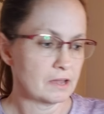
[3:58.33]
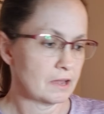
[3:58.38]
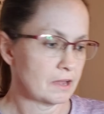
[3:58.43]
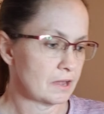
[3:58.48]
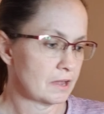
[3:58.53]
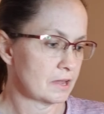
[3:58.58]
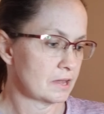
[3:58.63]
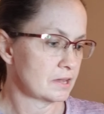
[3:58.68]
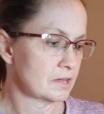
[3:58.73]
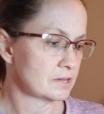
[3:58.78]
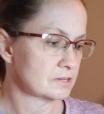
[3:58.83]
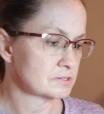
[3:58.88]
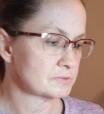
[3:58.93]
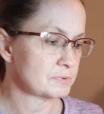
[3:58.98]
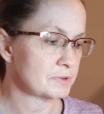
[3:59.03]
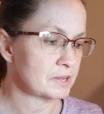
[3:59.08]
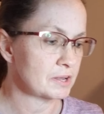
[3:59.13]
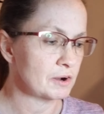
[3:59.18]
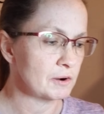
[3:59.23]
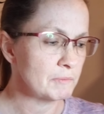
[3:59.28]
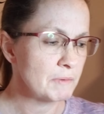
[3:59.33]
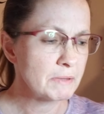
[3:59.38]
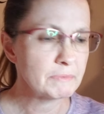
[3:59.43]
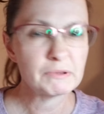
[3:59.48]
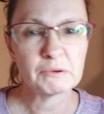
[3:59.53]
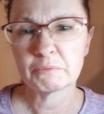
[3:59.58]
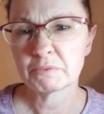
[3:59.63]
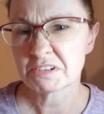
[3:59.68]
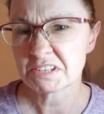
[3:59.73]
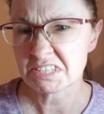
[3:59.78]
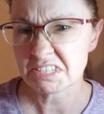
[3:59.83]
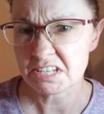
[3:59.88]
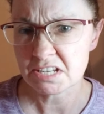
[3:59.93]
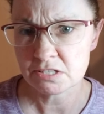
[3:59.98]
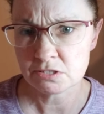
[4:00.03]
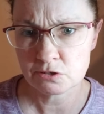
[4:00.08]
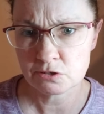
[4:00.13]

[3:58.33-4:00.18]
as we go. Maybe receipts